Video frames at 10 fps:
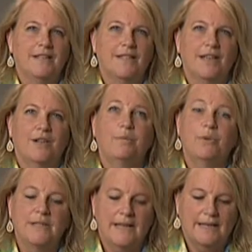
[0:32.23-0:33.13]
Health Center
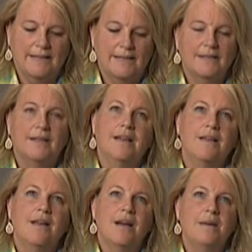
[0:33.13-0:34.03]
Presents.
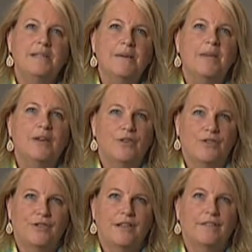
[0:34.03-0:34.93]
I'm Debbie
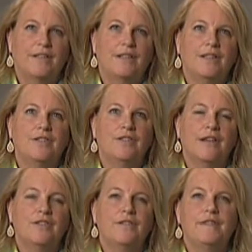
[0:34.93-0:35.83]
Hartranft, the
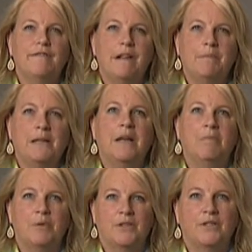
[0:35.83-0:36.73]
Director of Development
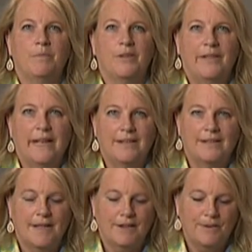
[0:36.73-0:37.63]
at Berks Community Health
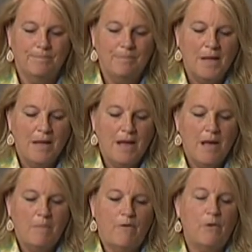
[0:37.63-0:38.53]
Center.
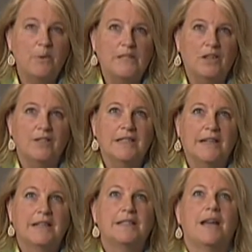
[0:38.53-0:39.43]
Before we start
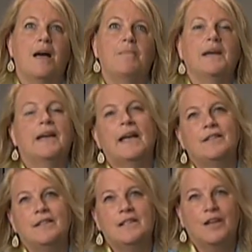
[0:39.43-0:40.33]
today's topic,
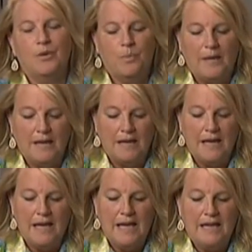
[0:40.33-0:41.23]
Health Center Week
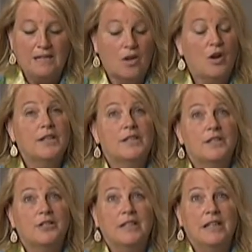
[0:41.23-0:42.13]
is August
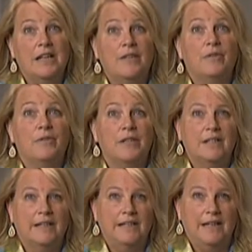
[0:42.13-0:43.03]
13th through the
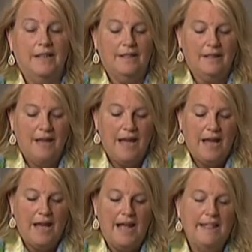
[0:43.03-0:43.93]
19th,
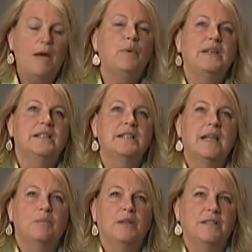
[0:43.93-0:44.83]
and that week
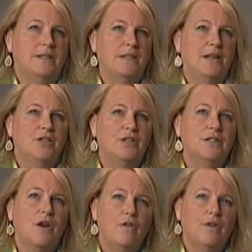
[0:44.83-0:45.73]
celebrates the
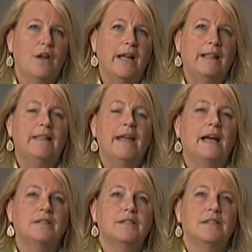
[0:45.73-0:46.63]
nation's over
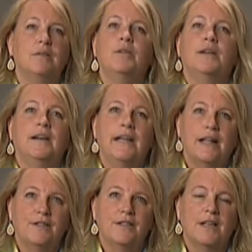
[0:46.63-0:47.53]
9,000 community
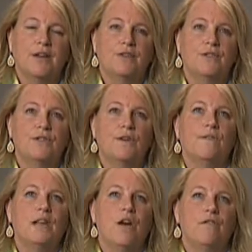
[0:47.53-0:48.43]
health centers
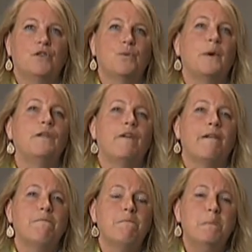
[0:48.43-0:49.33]
serving over
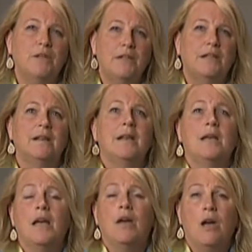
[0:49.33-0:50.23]
25 million
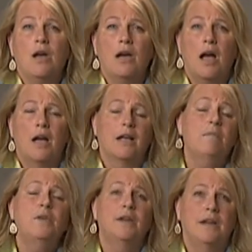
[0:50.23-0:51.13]
uh,
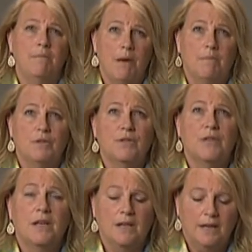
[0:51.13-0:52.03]
community
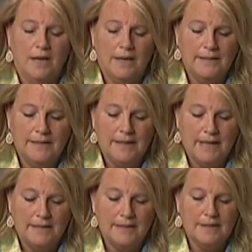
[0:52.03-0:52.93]
members in the United
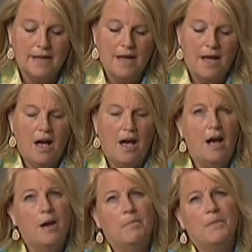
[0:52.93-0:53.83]
States.
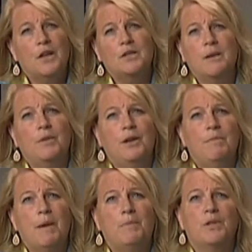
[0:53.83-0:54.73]
Um, those community
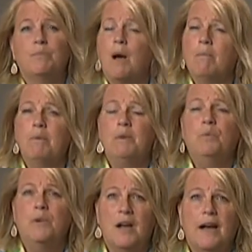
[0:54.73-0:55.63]
members
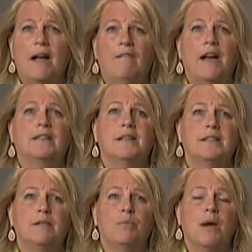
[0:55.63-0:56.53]
probably would not have
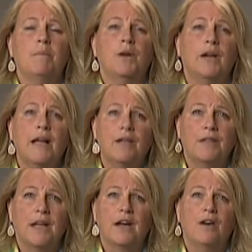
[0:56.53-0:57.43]
access to primary
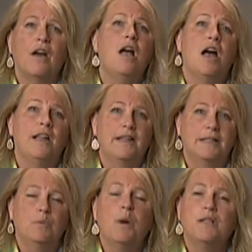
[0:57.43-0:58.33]
health care
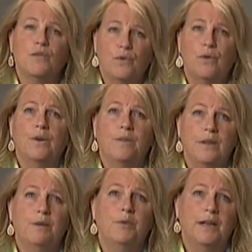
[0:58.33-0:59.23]
unless it was for
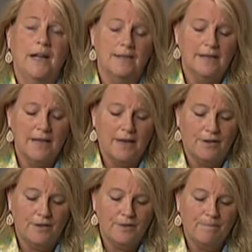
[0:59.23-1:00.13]
the community health
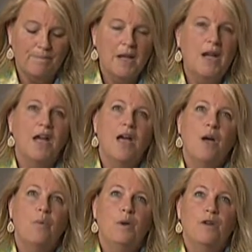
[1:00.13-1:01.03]
centers.
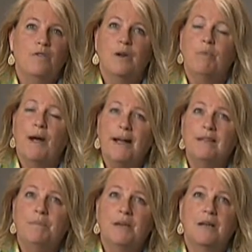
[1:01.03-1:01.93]
We are very
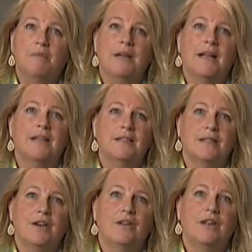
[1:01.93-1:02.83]
proud to be a community health
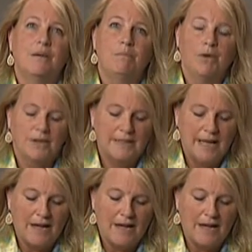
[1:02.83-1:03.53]
center in Berks